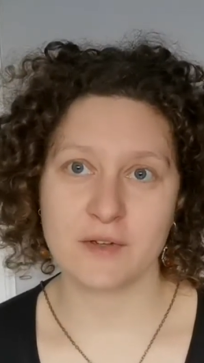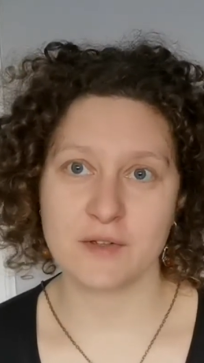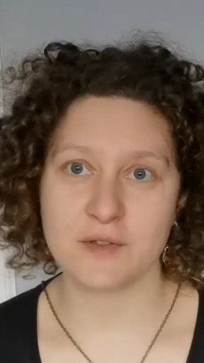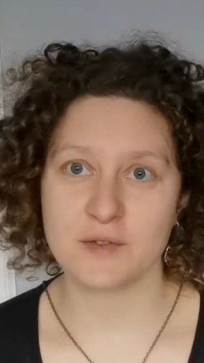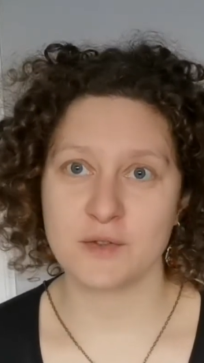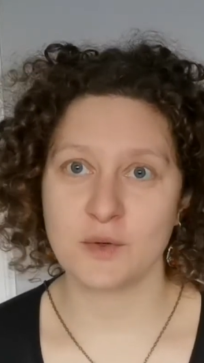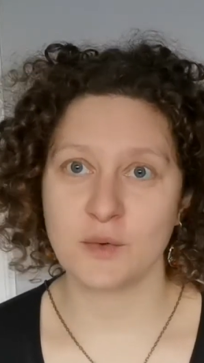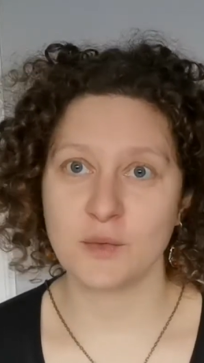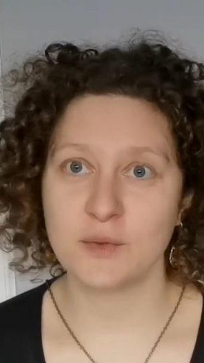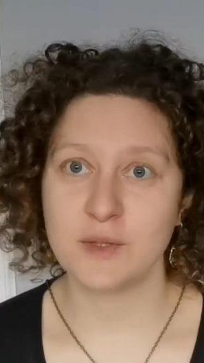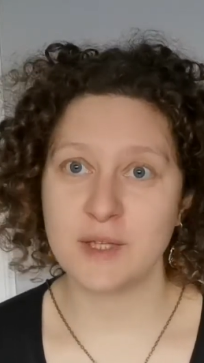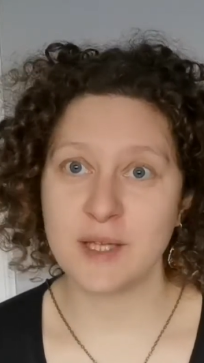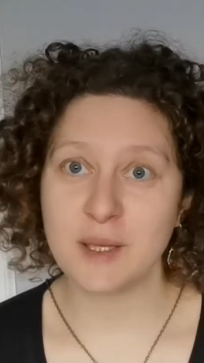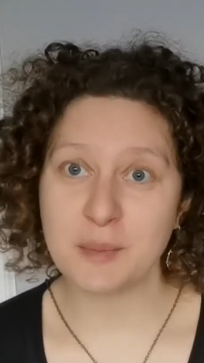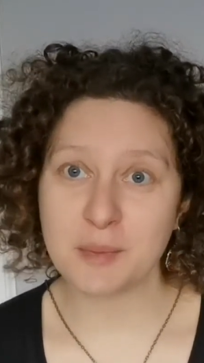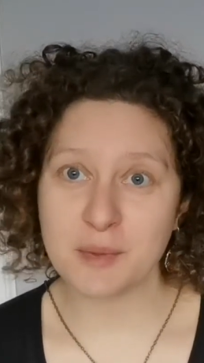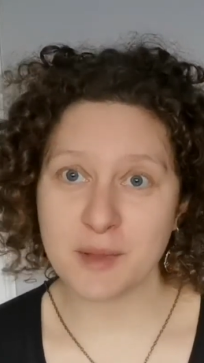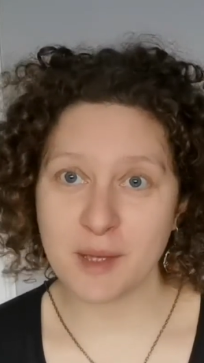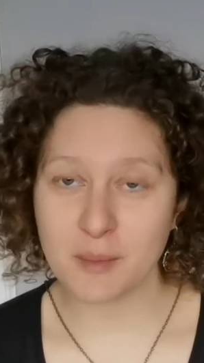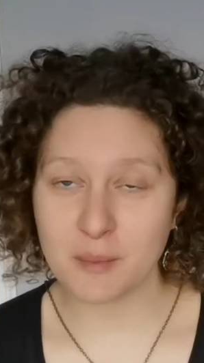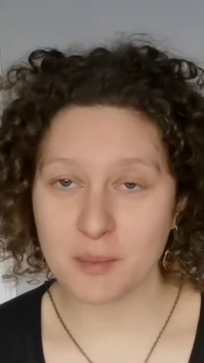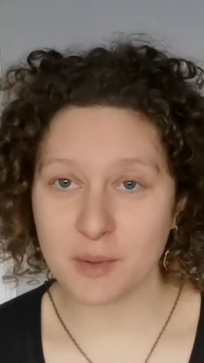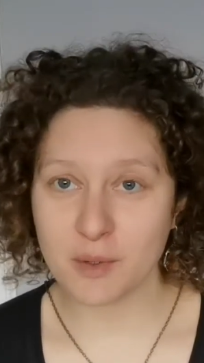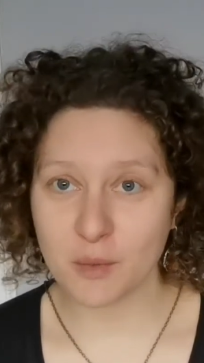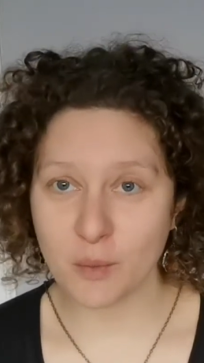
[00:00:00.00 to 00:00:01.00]
So tip
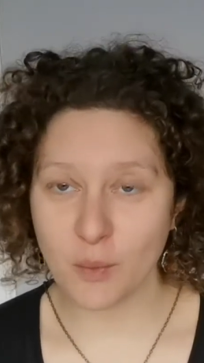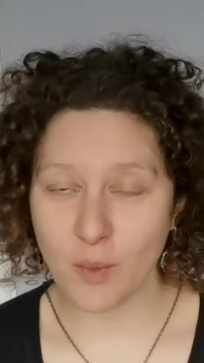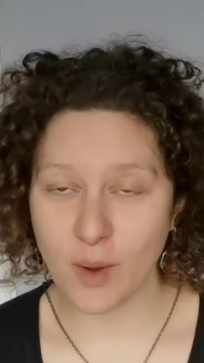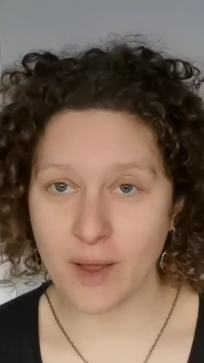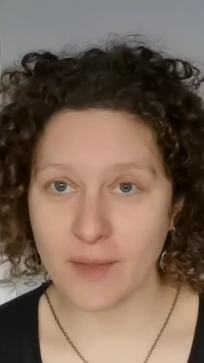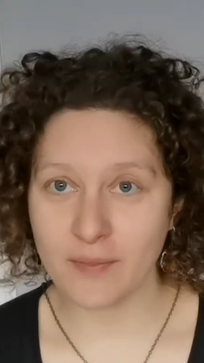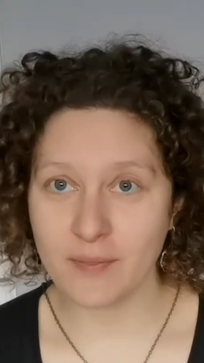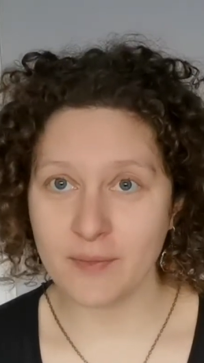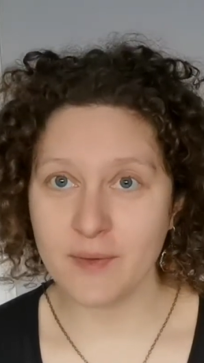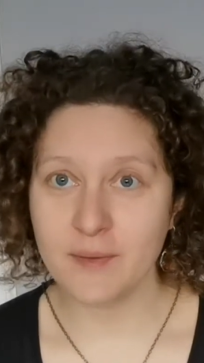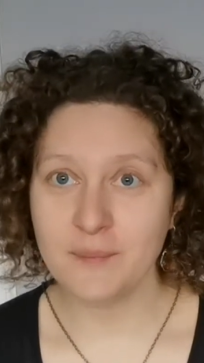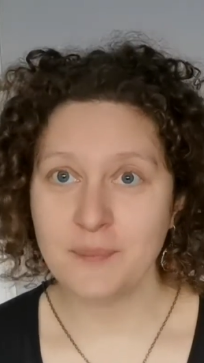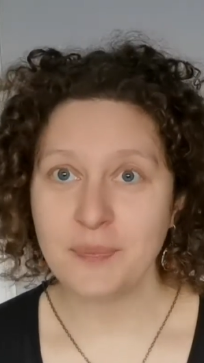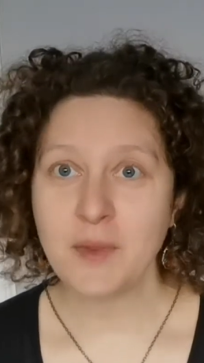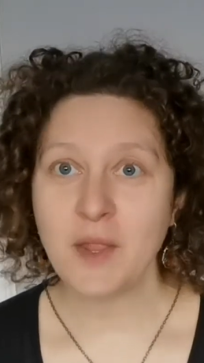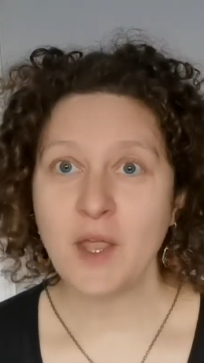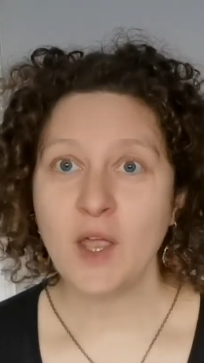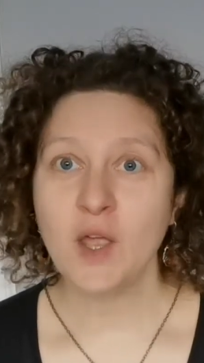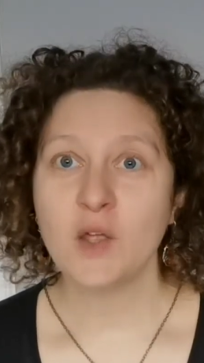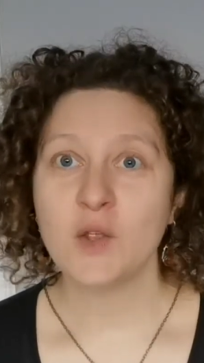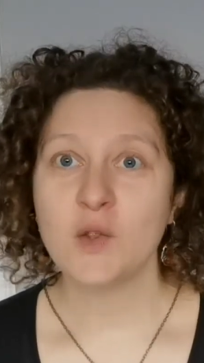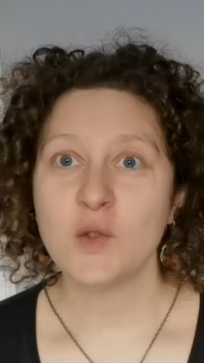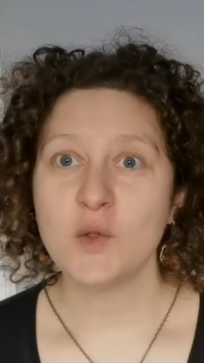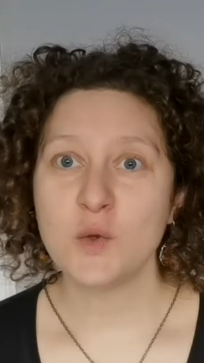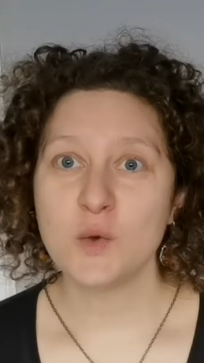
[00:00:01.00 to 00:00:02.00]
number 1,
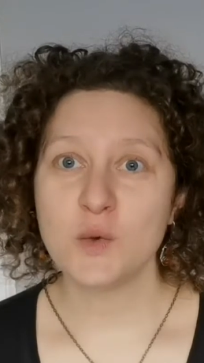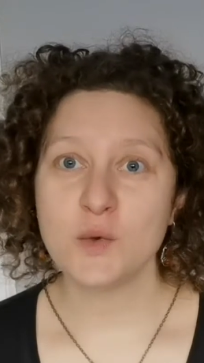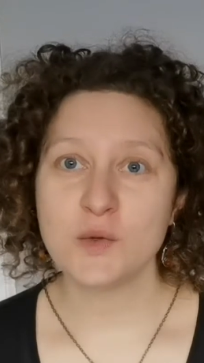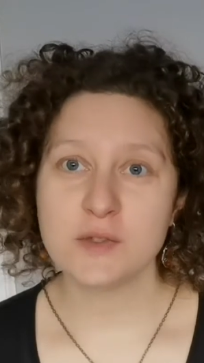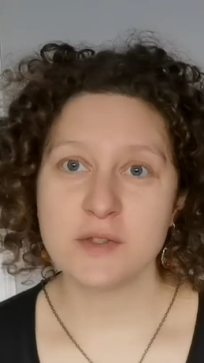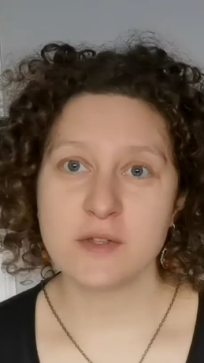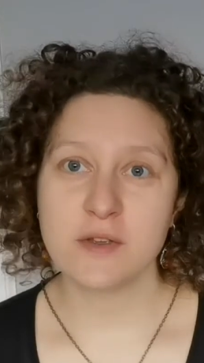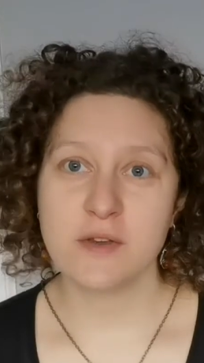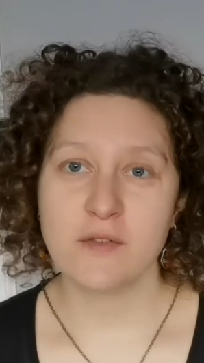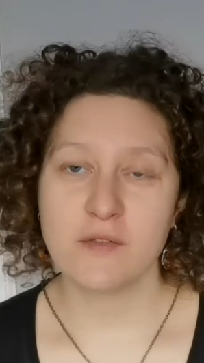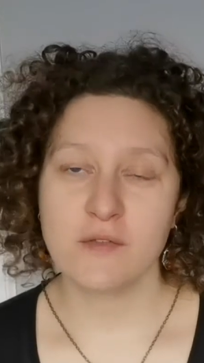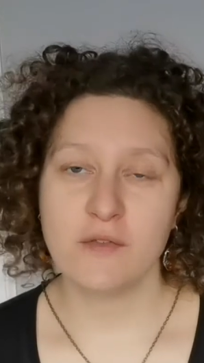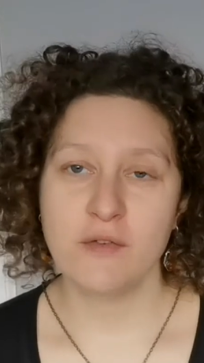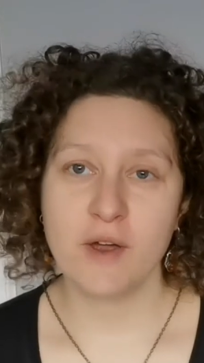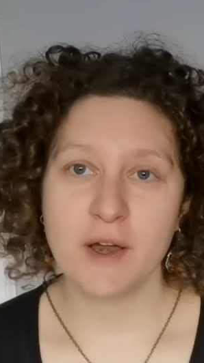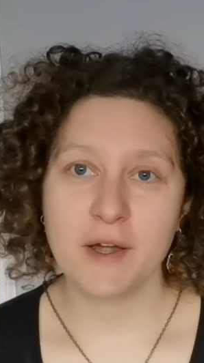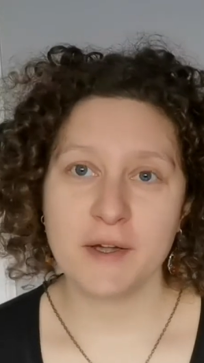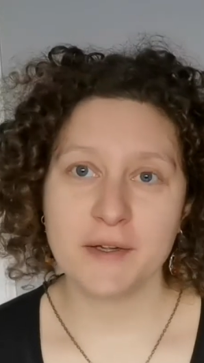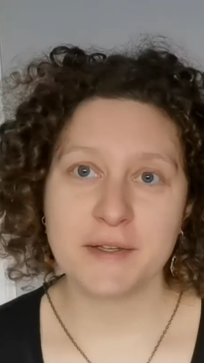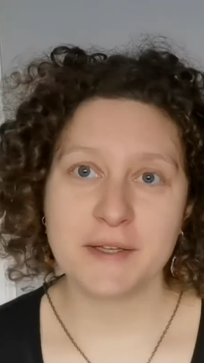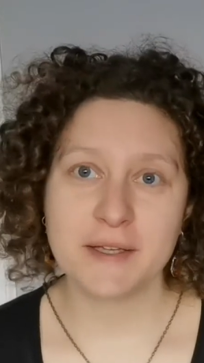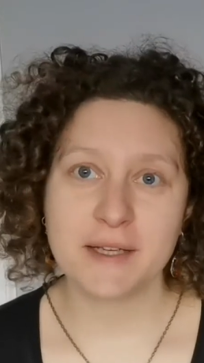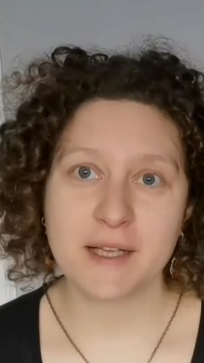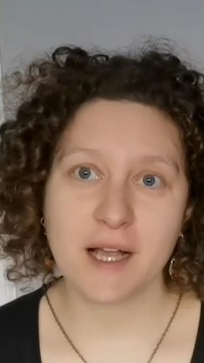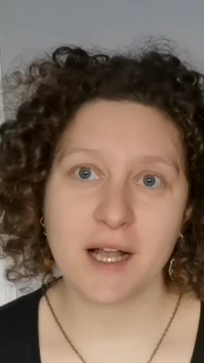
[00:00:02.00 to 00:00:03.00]
use
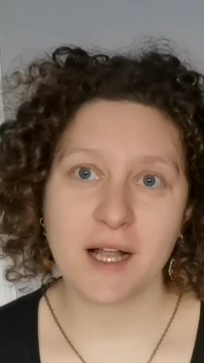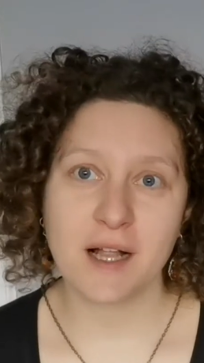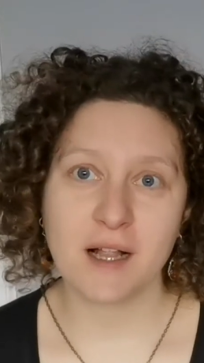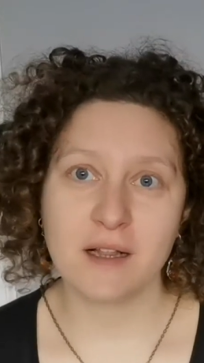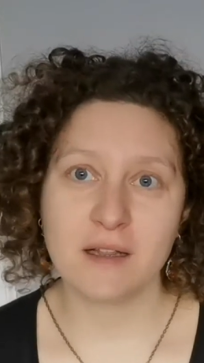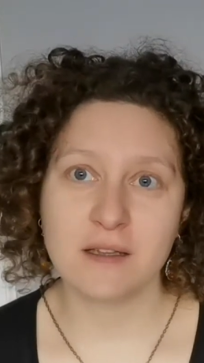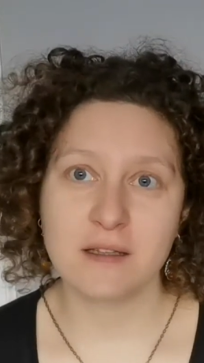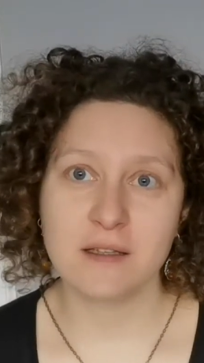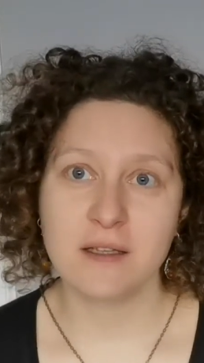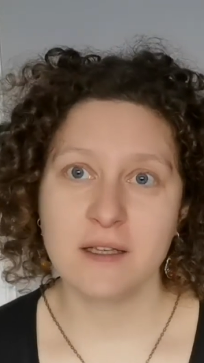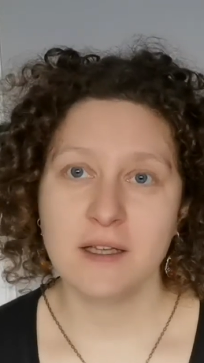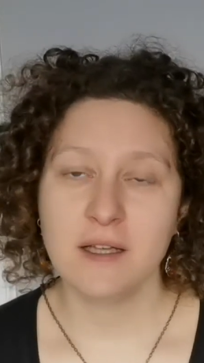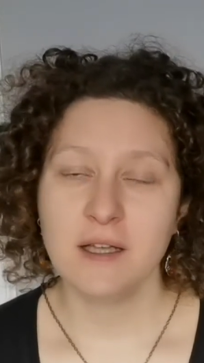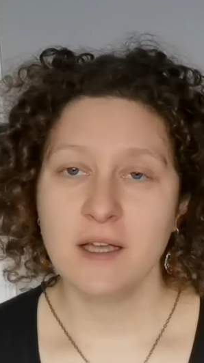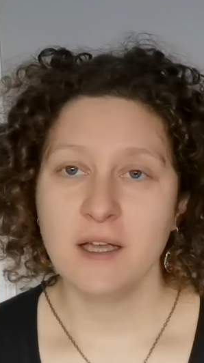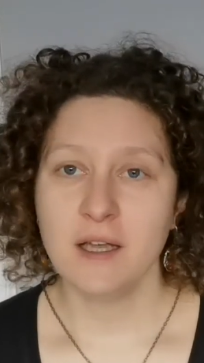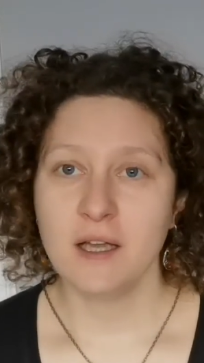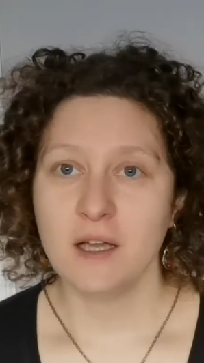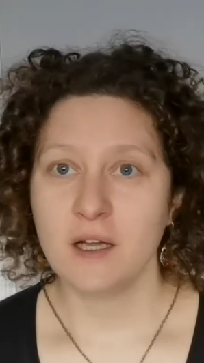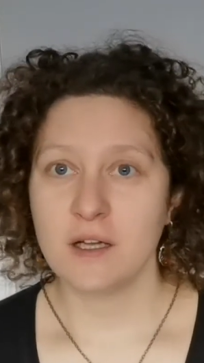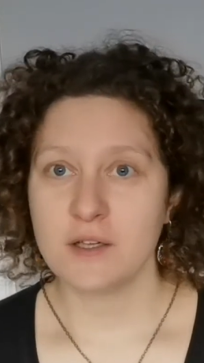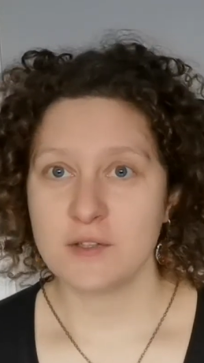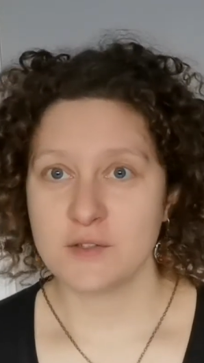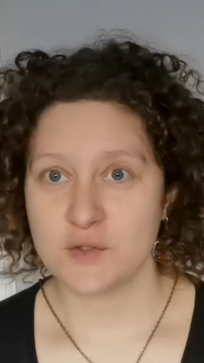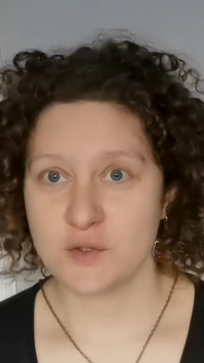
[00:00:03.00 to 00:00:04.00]
vertical
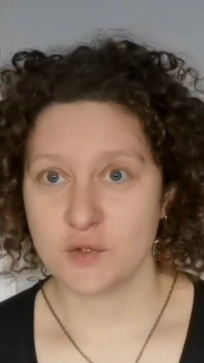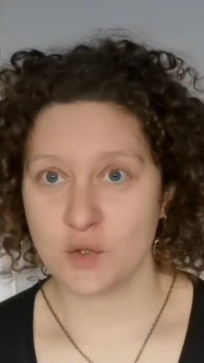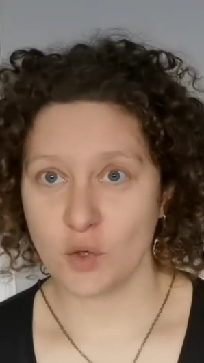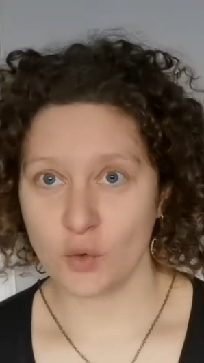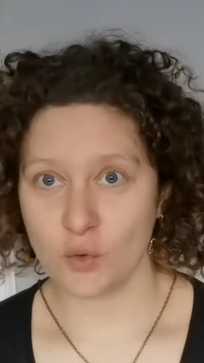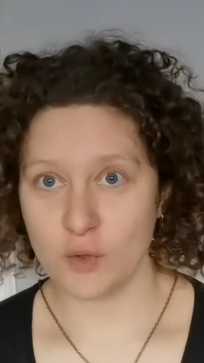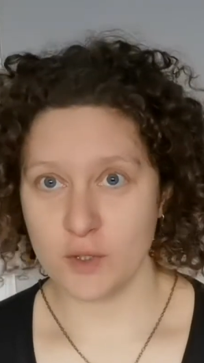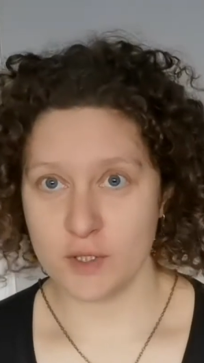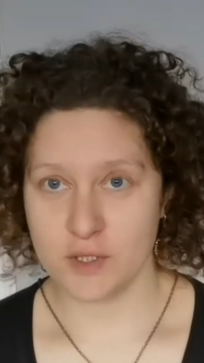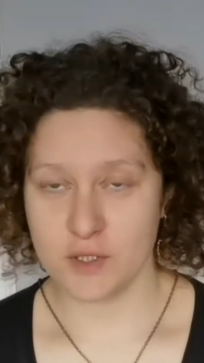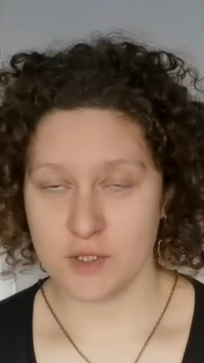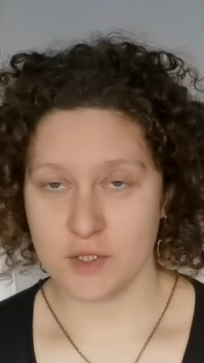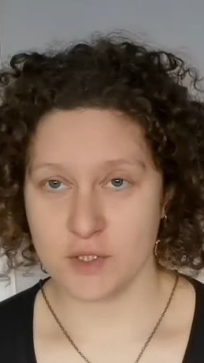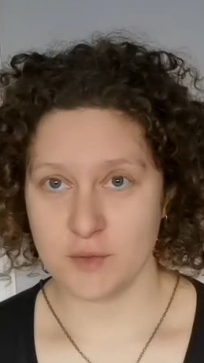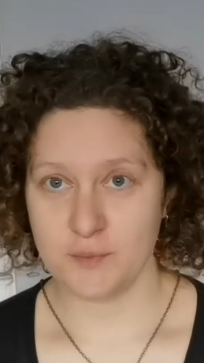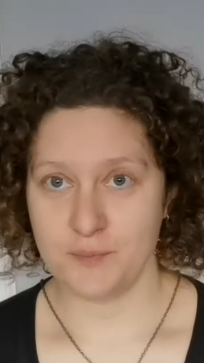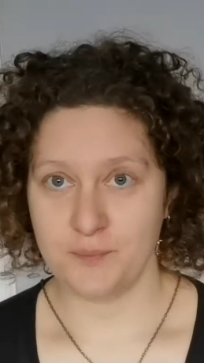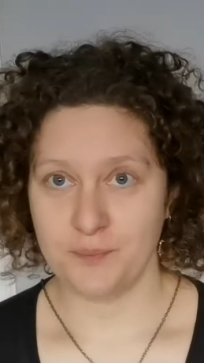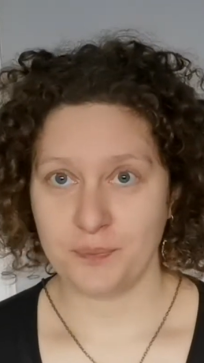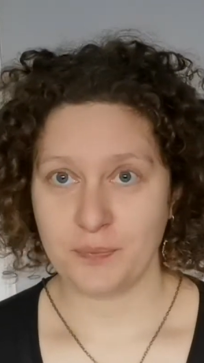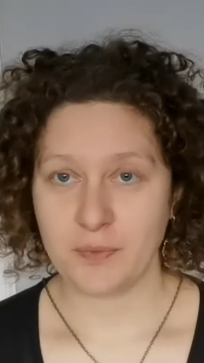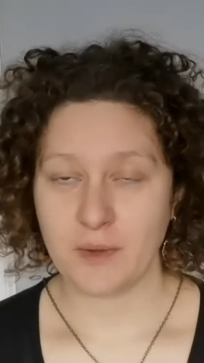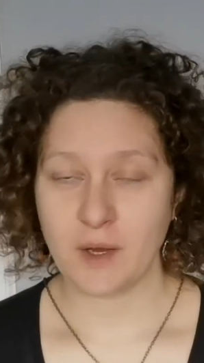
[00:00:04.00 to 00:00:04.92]
storage,